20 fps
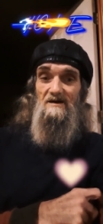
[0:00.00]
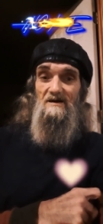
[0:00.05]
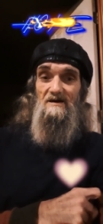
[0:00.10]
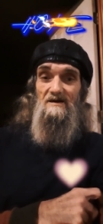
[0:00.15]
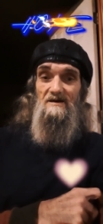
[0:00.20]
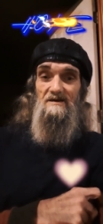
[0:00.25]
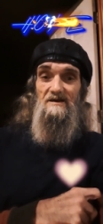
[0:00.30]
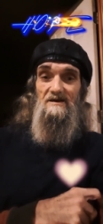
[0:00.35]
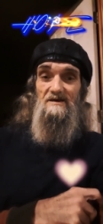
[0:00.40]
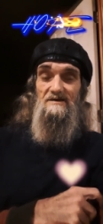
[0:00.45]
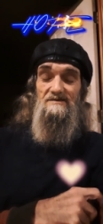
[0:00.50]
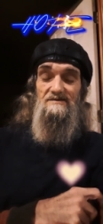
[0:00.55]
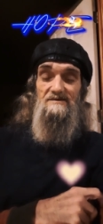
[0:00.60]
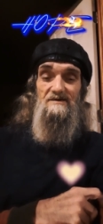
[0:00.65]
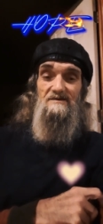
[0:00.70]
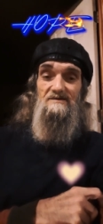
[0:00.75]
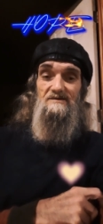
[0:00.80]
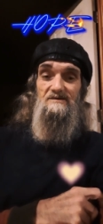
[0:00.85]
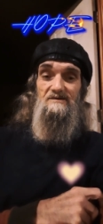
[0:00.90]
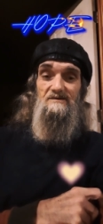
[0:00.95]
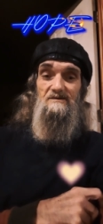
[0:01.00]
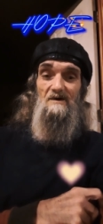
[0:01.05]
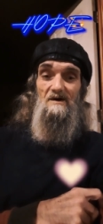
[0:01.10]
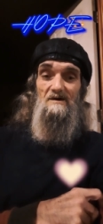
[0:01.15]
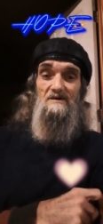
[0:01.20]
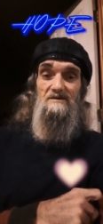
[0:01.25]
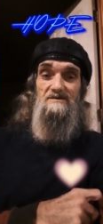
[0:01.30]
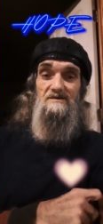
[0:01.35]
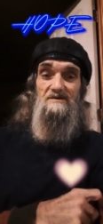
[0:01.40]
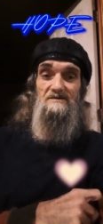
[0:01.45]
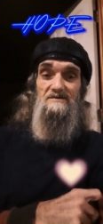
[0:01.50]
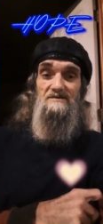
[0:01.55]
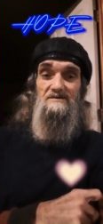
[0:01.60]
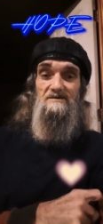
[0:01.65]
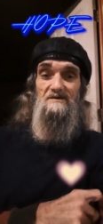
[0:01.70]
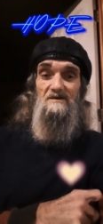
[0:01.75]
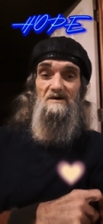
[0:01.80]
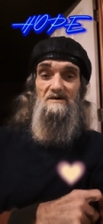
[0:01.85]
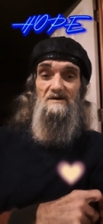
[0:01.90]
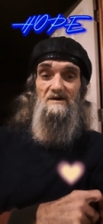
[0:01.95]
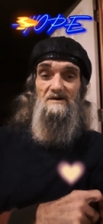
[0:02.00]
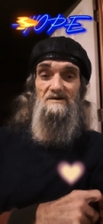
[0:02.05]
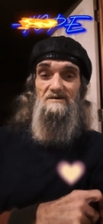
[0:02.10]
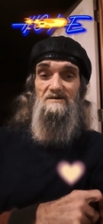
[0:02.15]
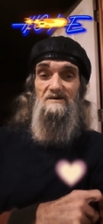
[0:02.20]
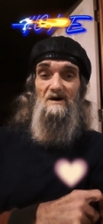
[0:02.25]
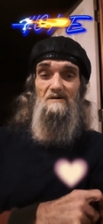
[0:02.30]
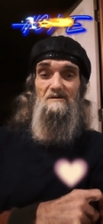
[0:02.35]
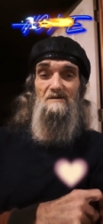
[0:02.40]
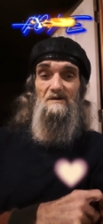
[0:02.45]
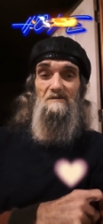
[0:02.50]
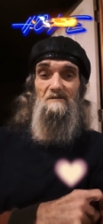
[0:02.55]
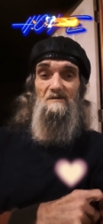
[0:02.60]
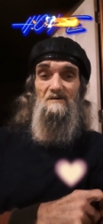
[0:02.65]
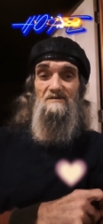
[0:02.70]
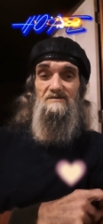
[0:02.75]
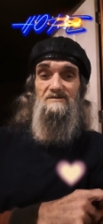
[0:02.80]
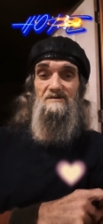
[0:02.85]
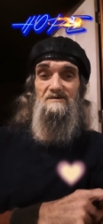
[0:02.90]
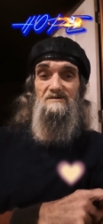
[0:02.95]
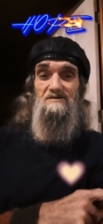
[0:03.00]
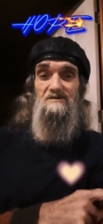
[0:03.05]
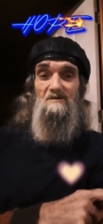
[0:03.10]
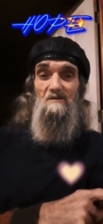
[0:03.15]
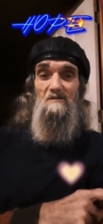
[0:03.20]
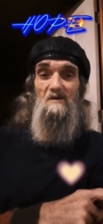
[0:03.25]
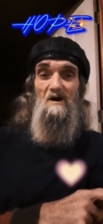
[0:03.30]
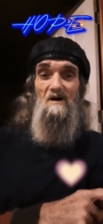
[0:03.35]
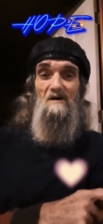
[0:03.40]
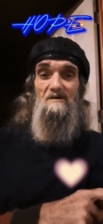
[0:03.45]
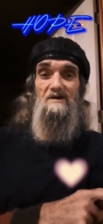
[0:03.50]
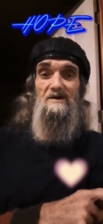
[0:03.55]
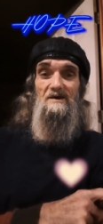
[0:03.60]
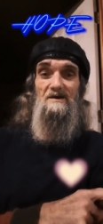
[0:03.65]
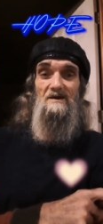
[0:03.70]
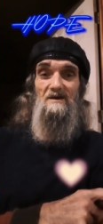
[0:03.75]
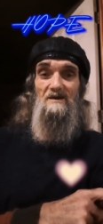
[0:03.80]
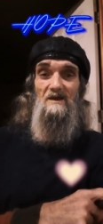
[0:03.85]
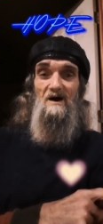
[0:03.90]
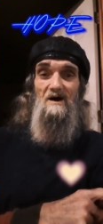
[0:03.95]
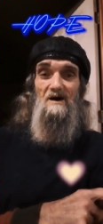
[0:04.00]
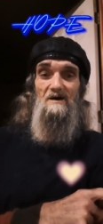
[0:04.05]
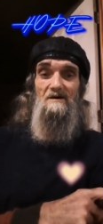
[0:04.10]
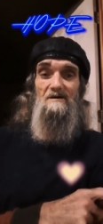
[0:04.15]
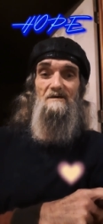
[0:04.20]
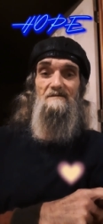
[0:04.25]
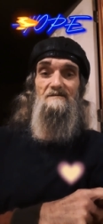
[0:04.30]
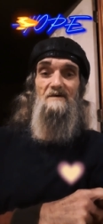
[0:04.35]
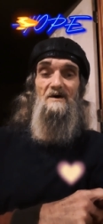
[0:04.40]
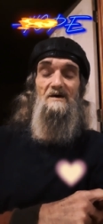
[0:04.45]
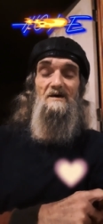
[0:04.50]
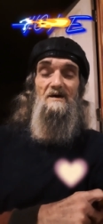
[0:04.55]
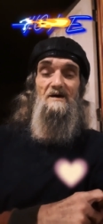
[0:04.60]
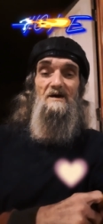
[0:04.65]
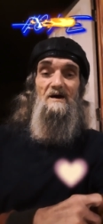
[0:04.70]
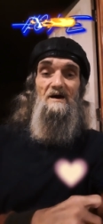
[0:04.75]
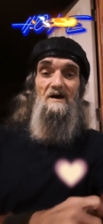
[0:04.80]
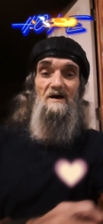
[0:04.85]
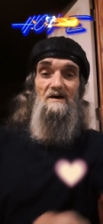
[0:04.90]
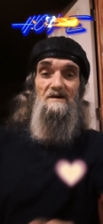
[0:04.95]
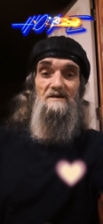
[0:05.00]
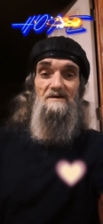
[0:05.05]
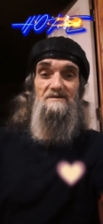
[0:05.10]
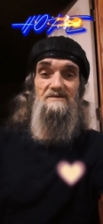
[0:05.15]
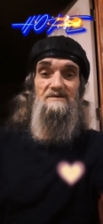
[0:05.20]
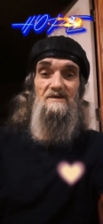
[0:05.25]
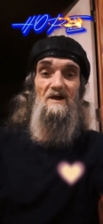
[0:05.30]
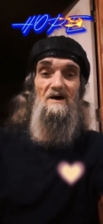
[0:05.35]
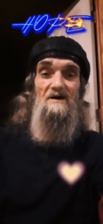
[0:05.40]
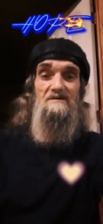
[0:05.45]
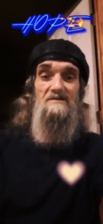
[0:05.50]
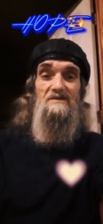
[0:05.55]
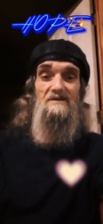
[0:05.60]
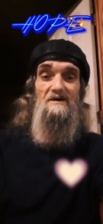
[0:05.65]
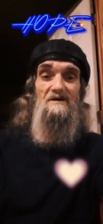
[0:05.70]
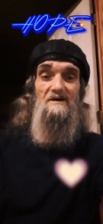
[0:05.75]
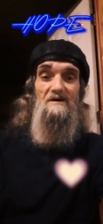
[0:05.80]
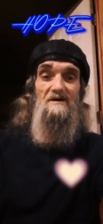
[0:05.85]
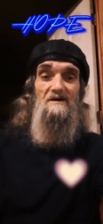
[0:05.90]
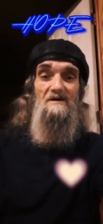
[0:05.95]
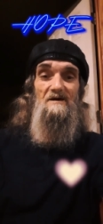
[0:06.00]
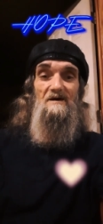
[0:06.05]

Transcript: and his instructions. He only wants us to walk in love. And it's like that.